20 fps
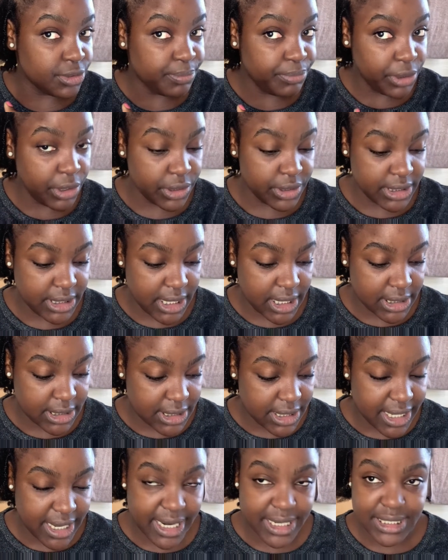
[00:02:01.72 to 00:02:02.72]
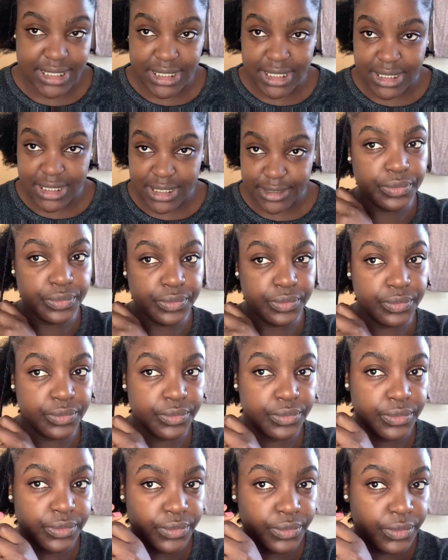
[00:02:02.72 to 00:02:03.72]
process that I did.
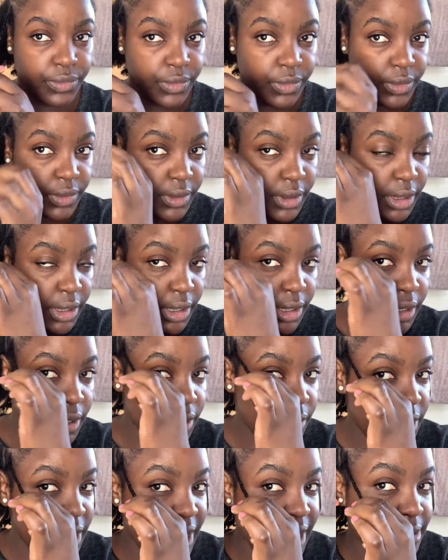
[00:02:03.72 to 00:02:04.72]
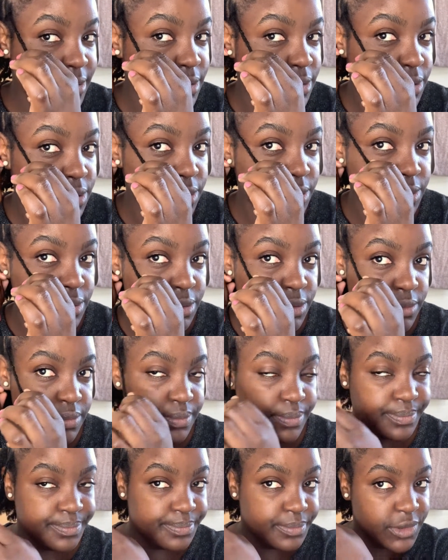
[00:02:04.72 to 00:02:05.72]
Okay,
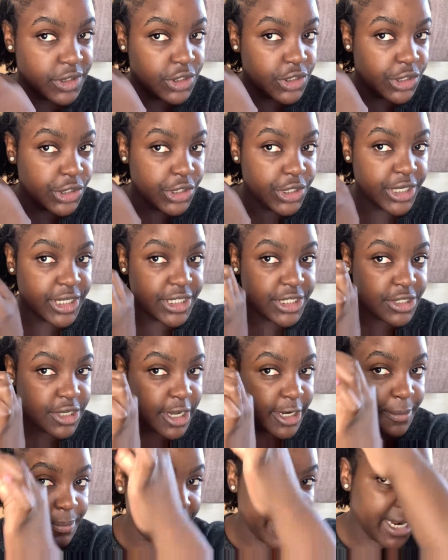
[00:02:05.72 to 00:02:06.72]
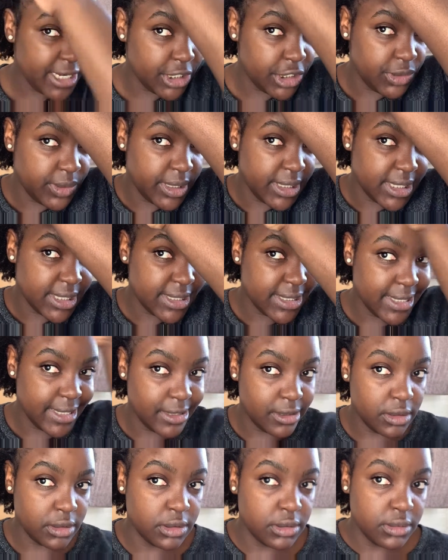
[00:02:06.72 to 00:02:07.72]
so you're gonna start by doing this
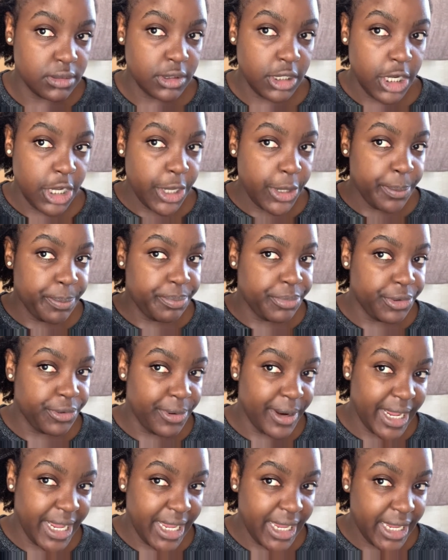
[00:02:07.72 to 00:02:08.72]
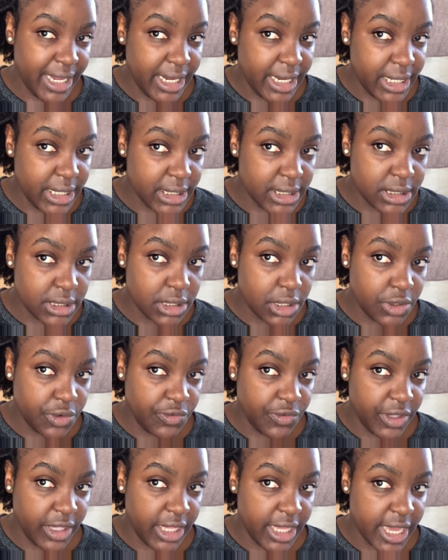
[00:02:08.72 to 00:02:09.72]
little braid
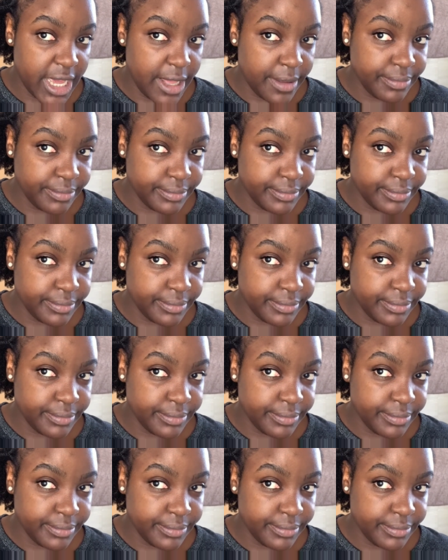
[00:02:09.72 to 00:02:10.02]
over here,